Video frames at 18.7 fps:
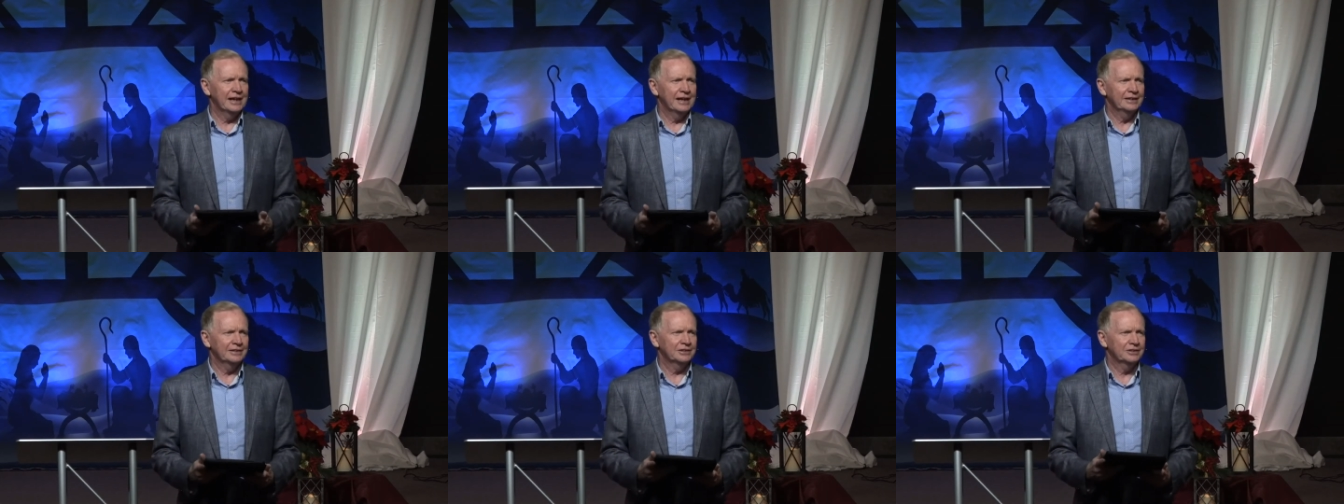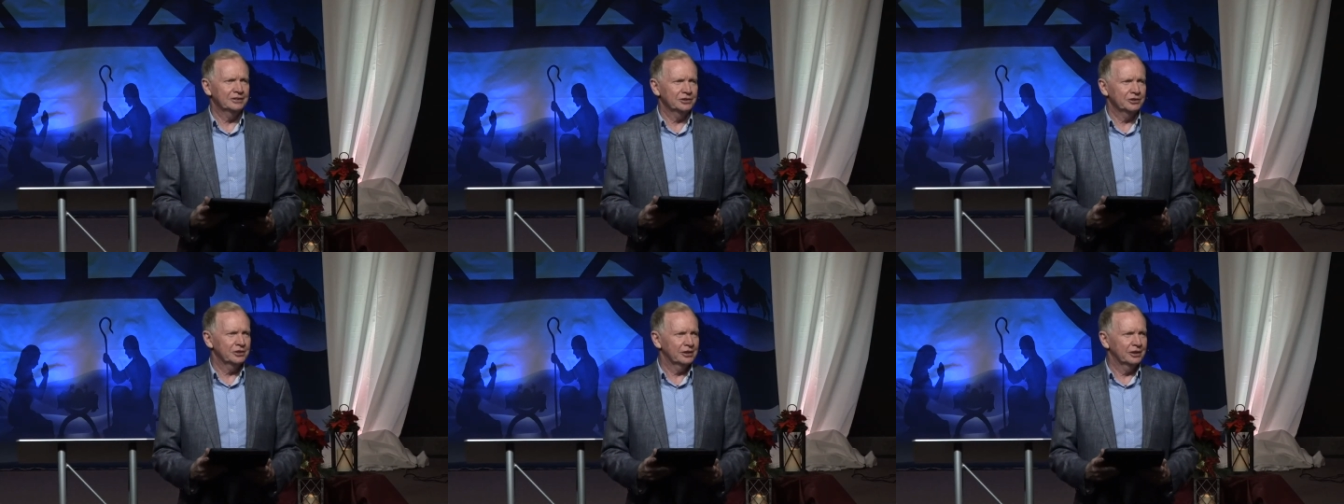has
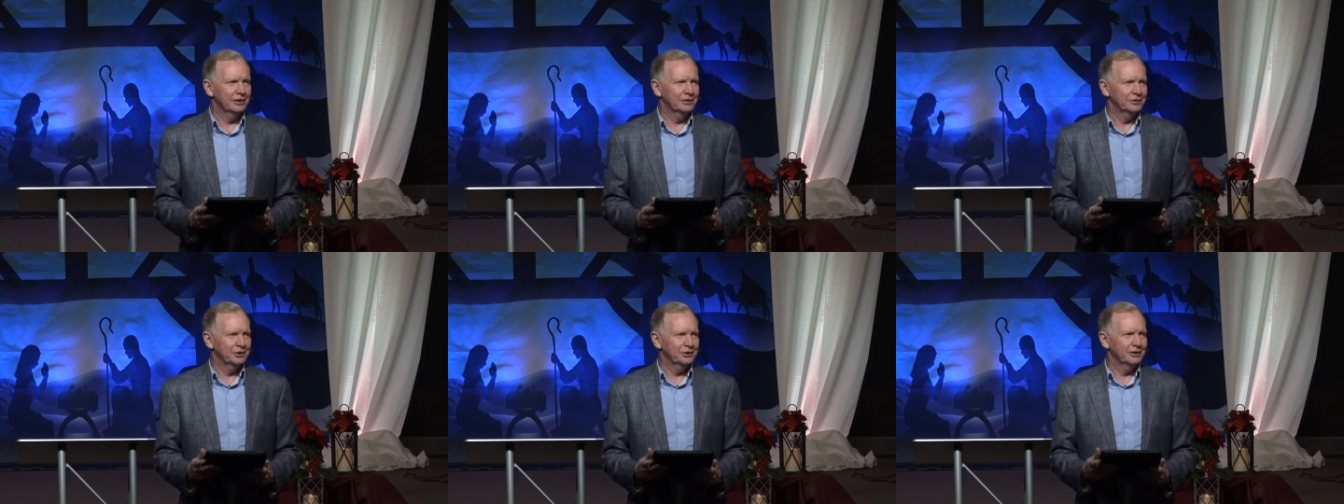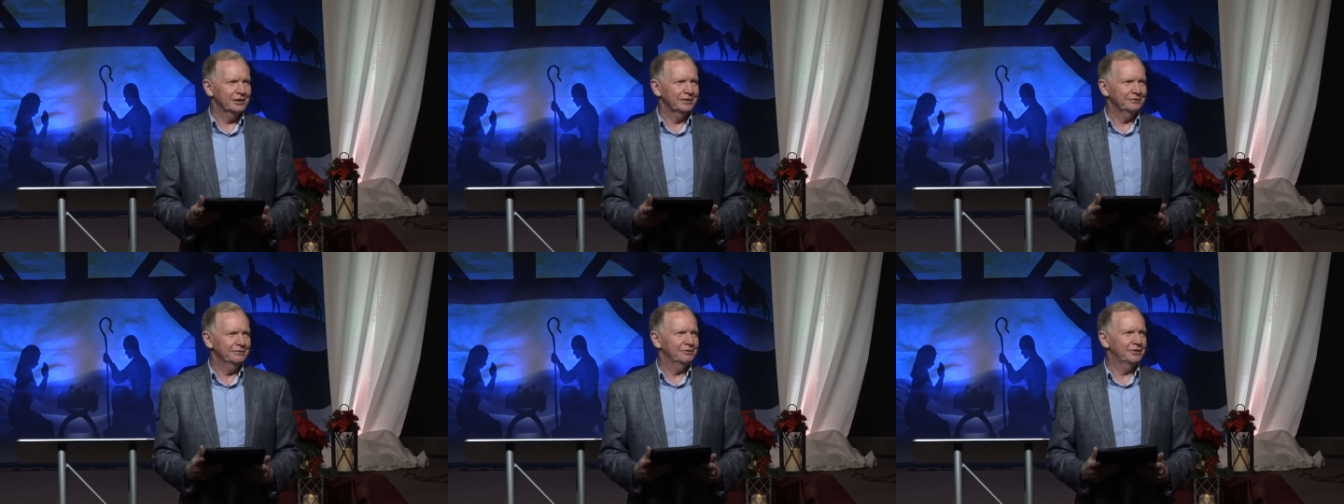
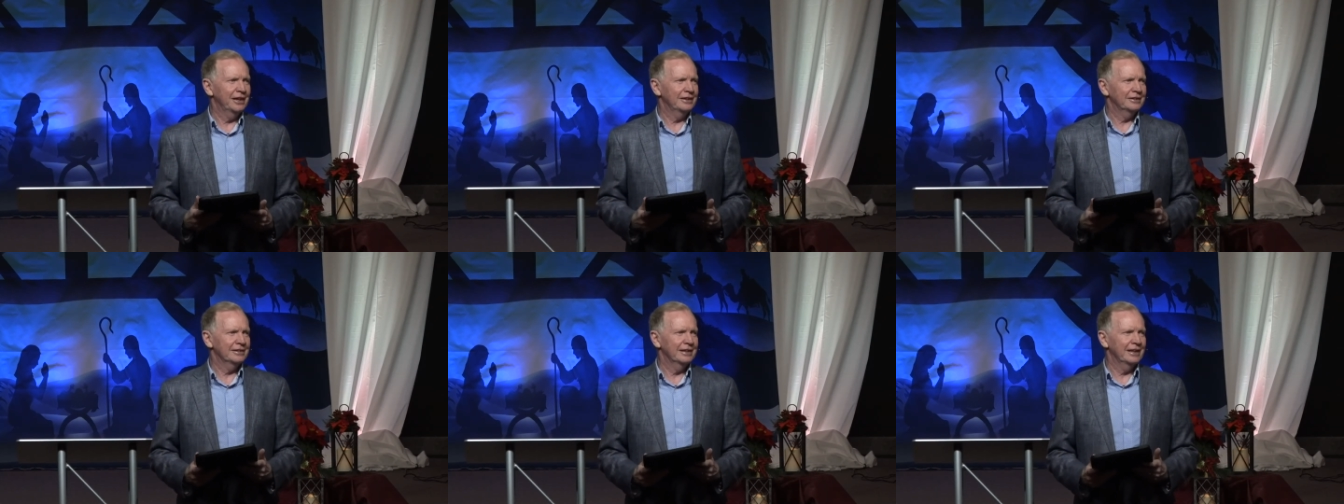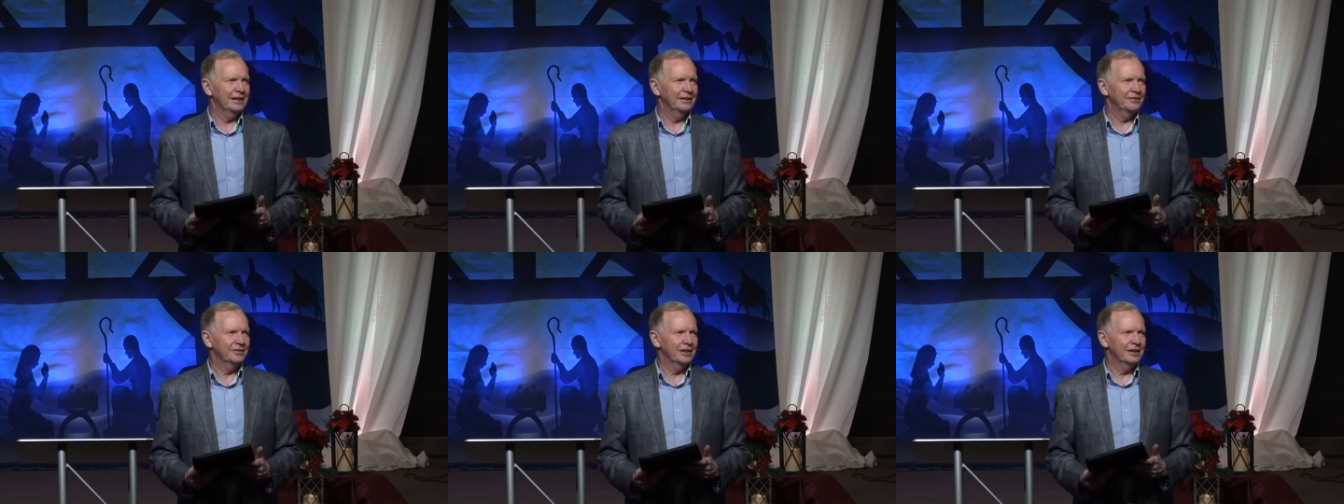discovered and found
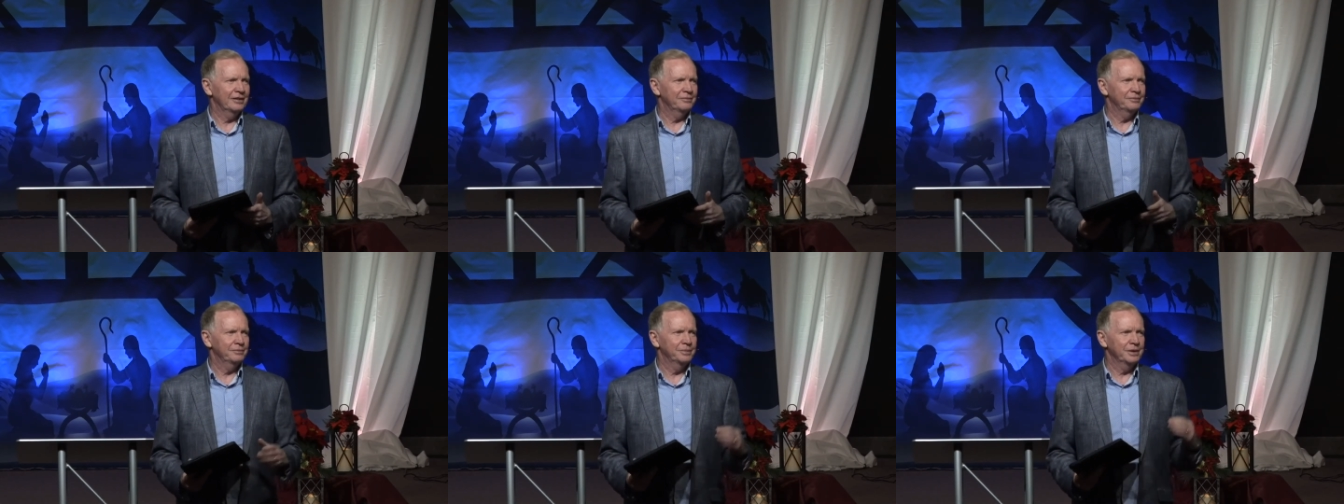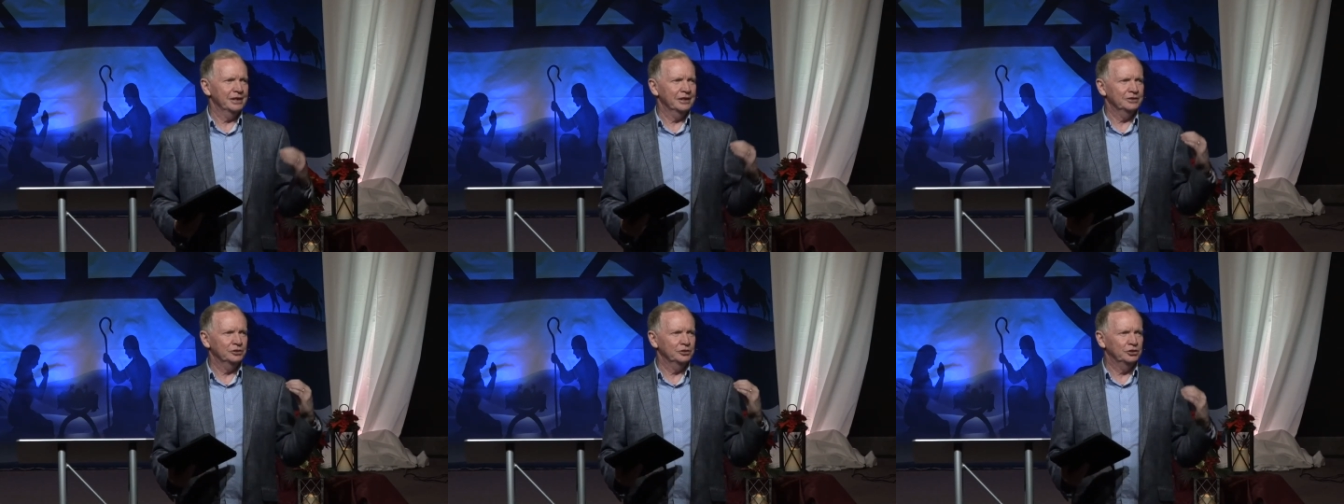out that
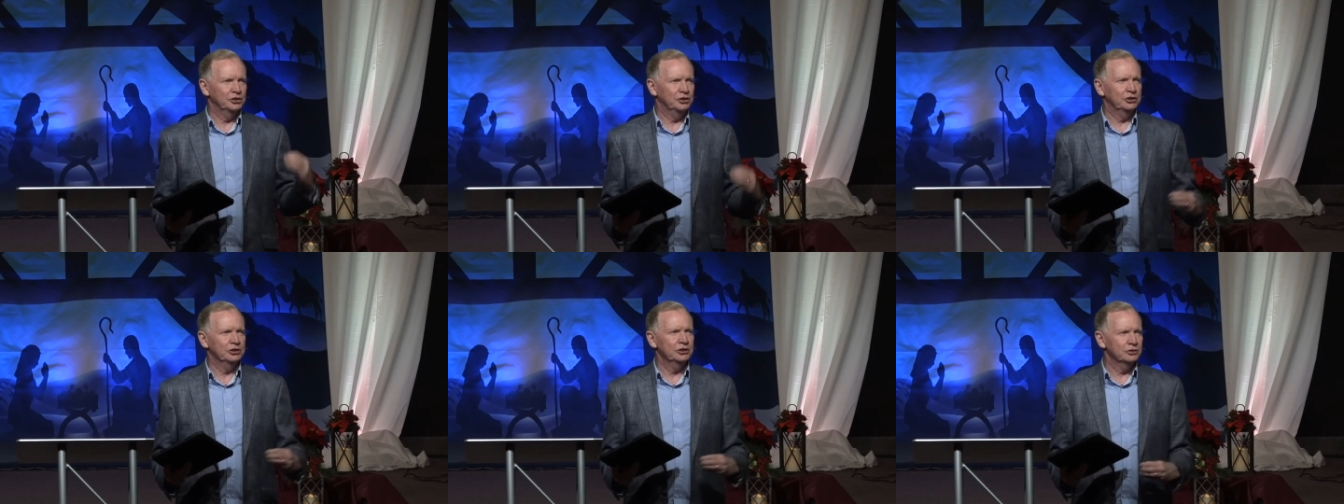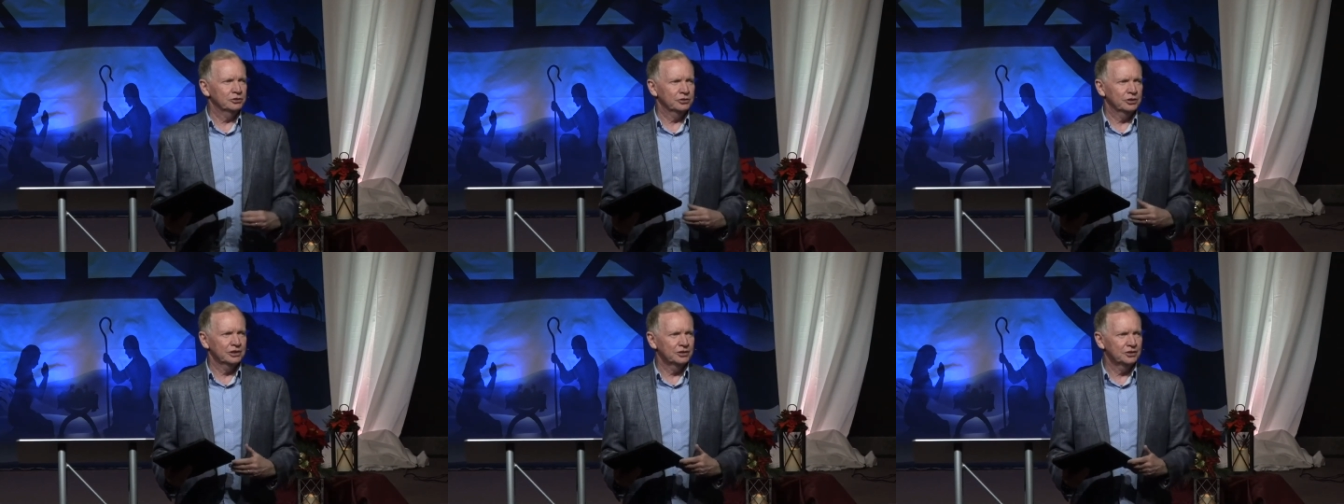being
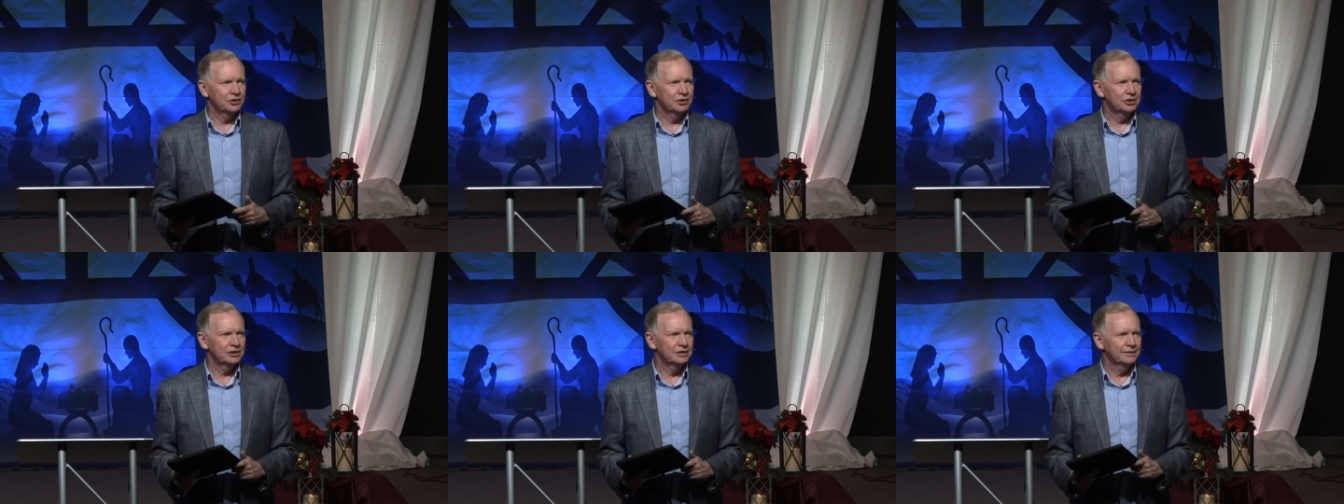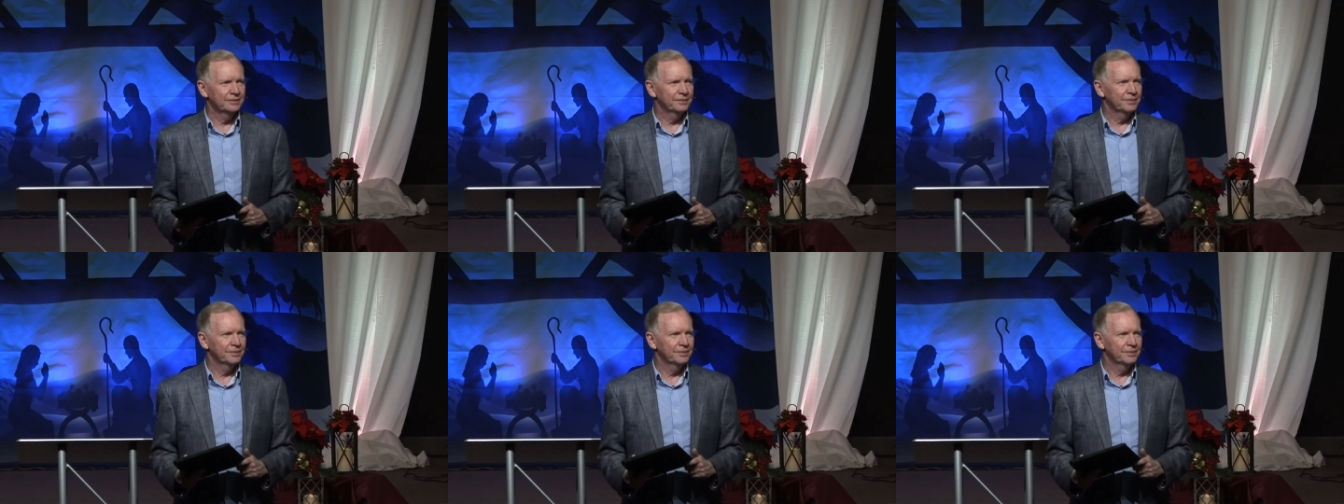generous